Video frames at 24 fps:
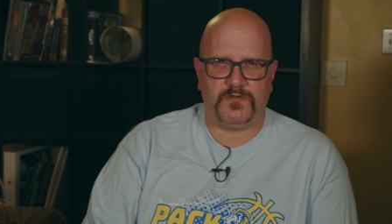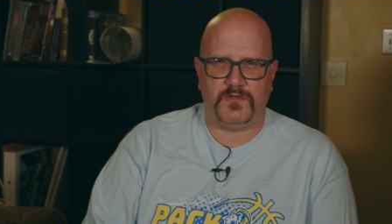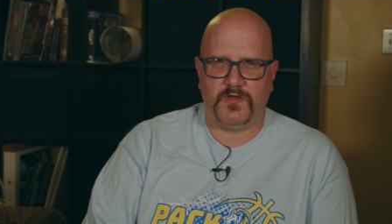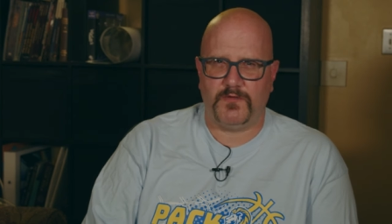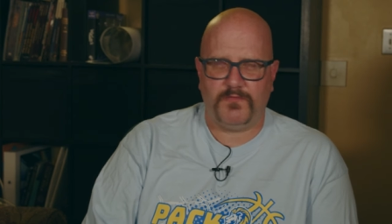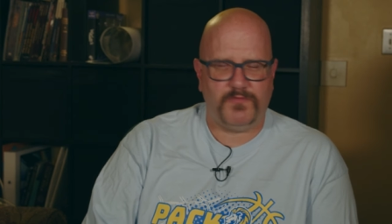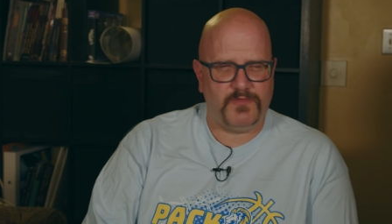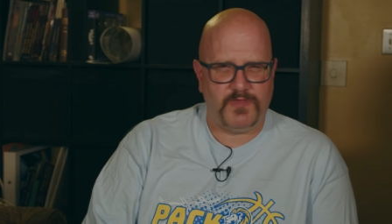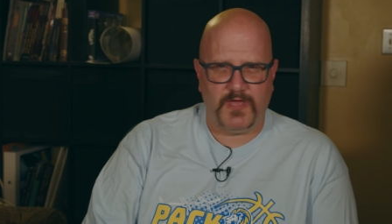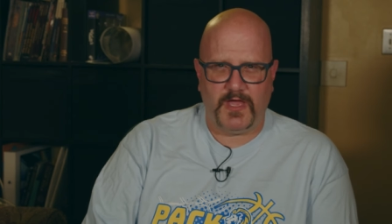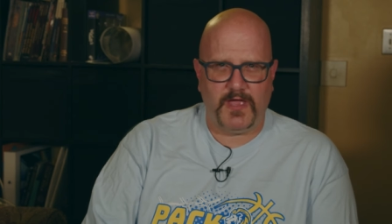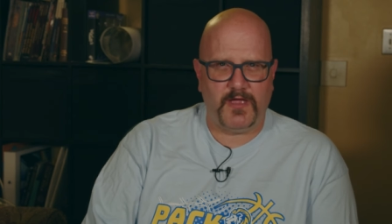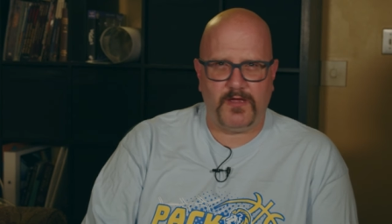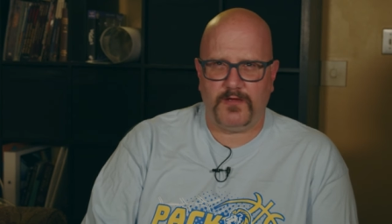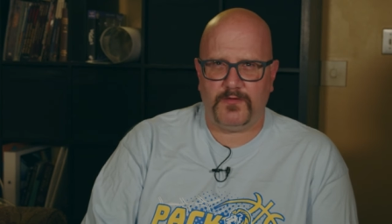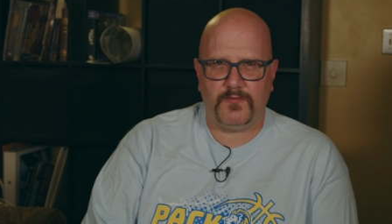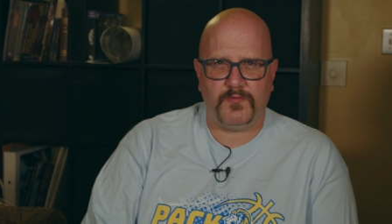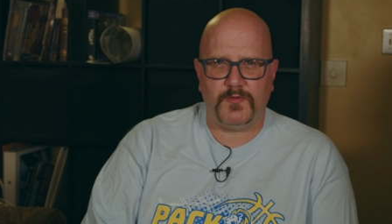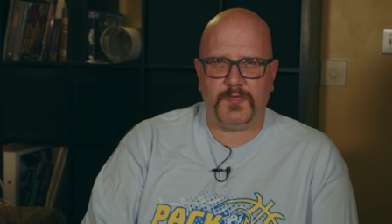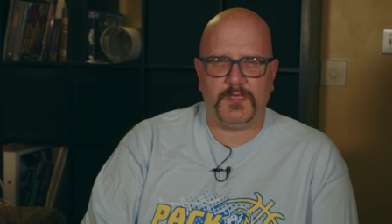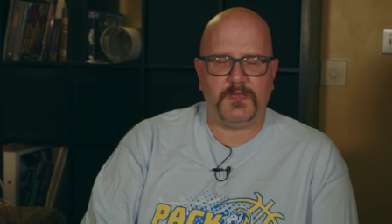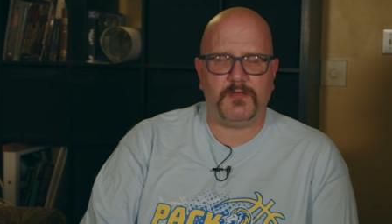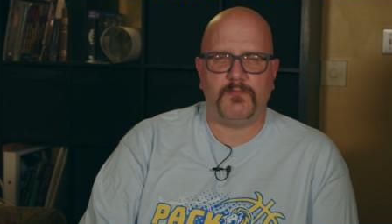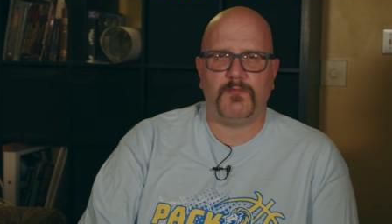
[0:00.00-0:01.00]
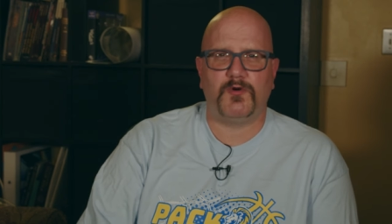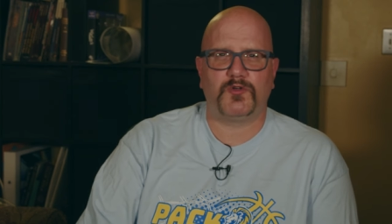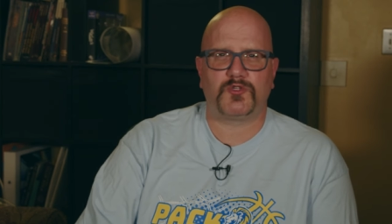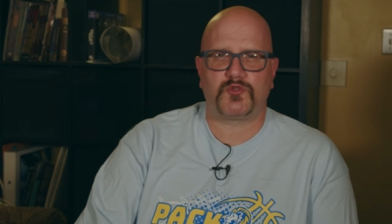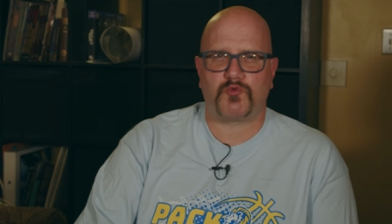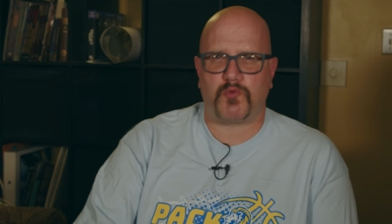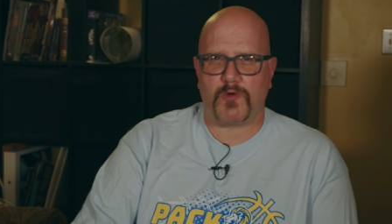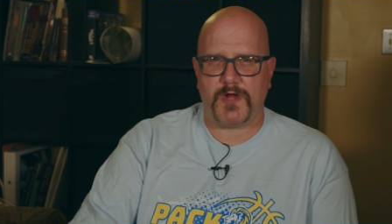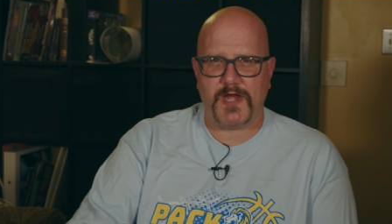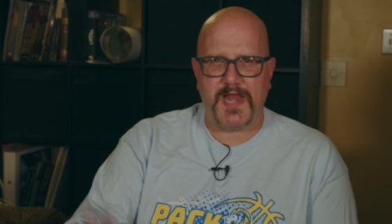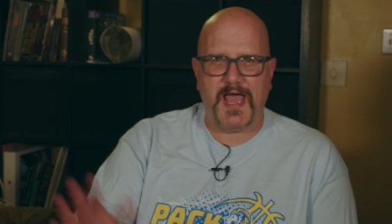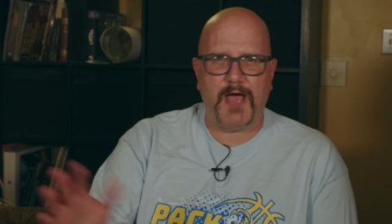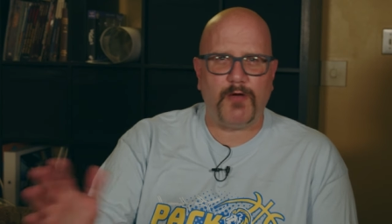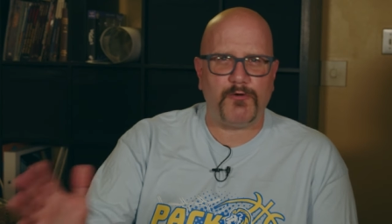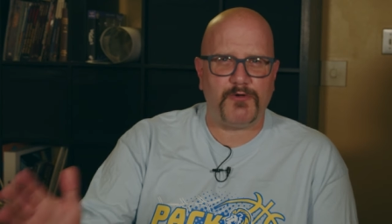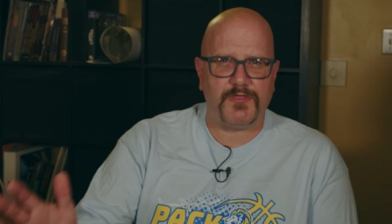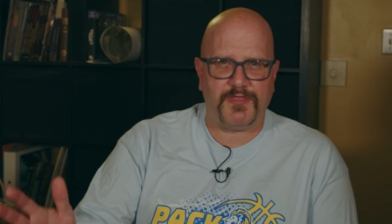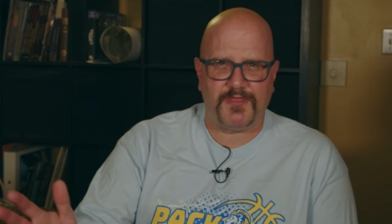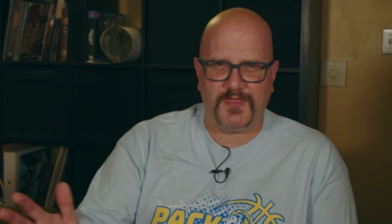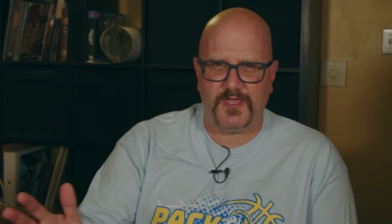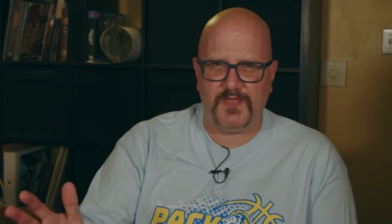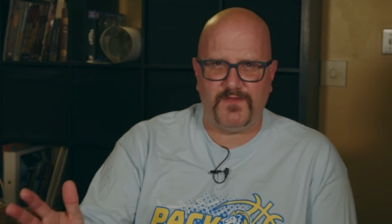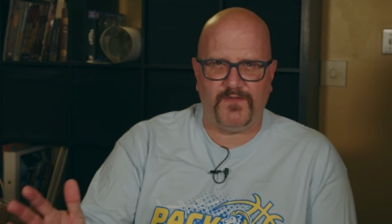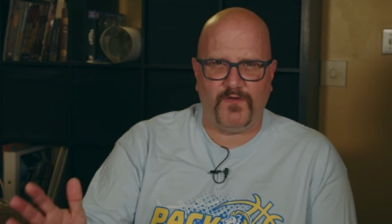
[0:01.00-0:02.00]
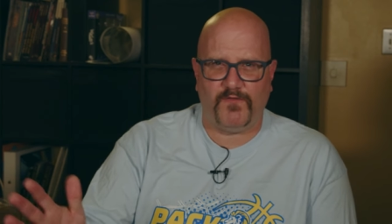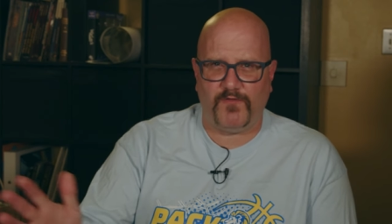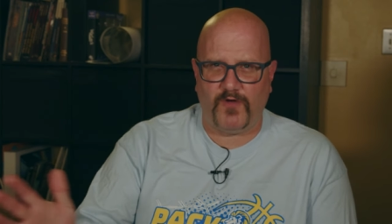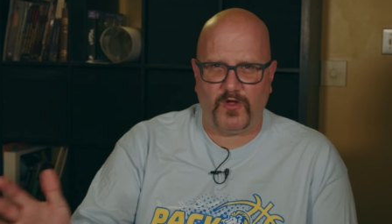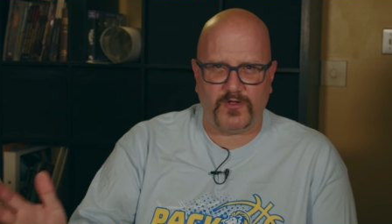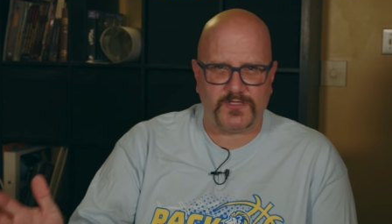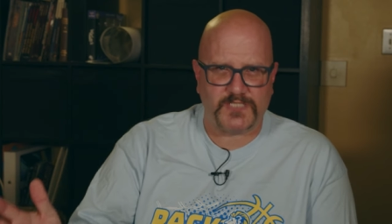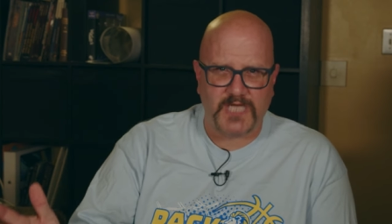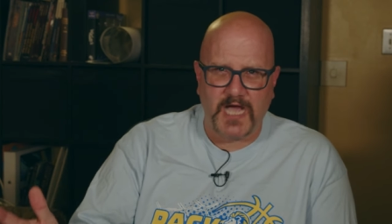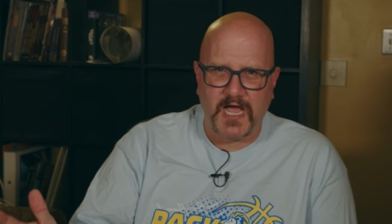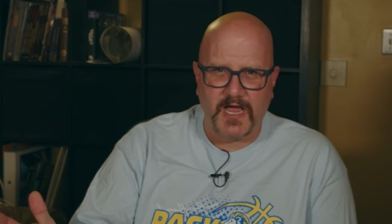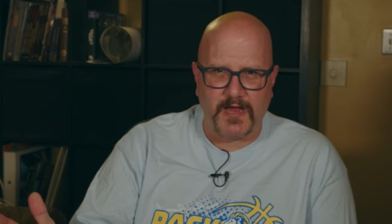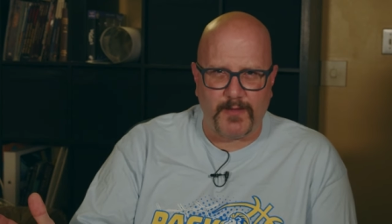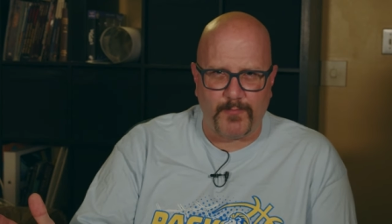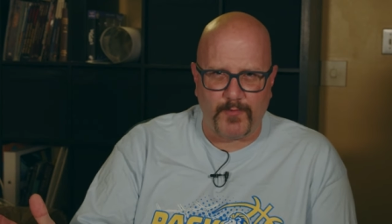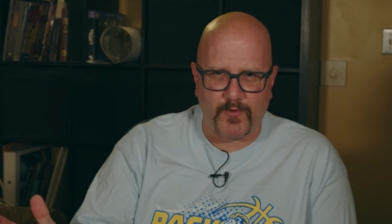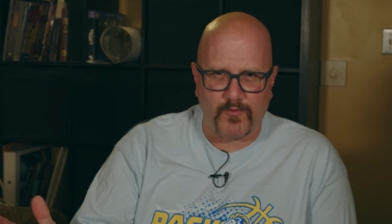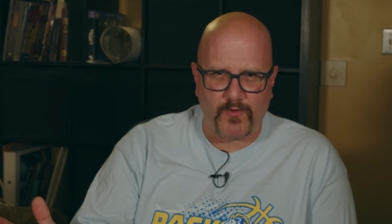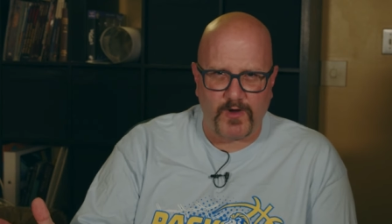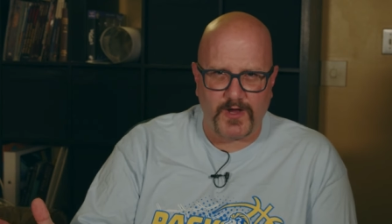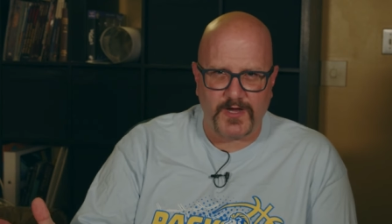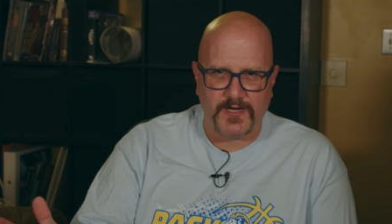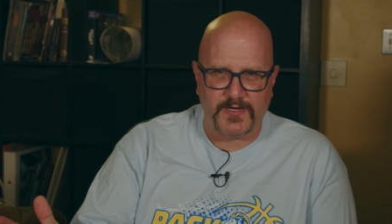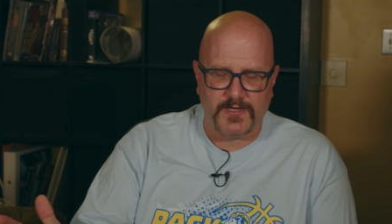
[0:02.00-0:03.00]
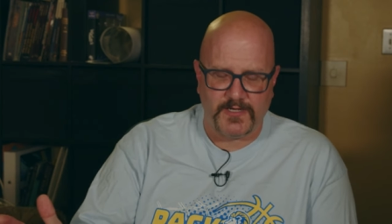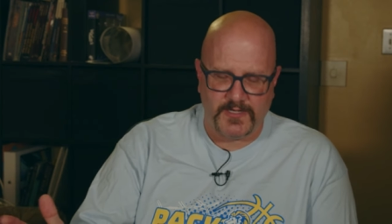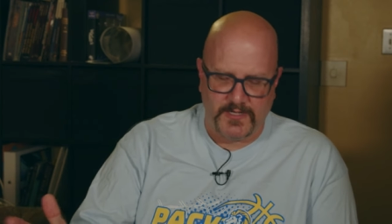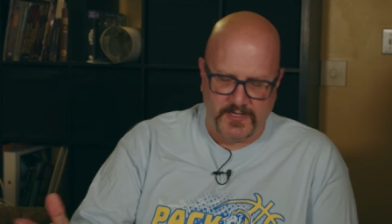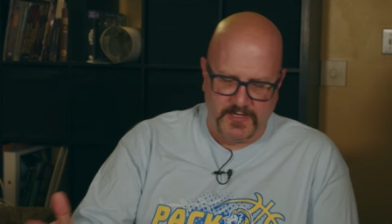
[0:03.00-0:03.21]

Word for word: The, would be the most renowned thief of all time, right?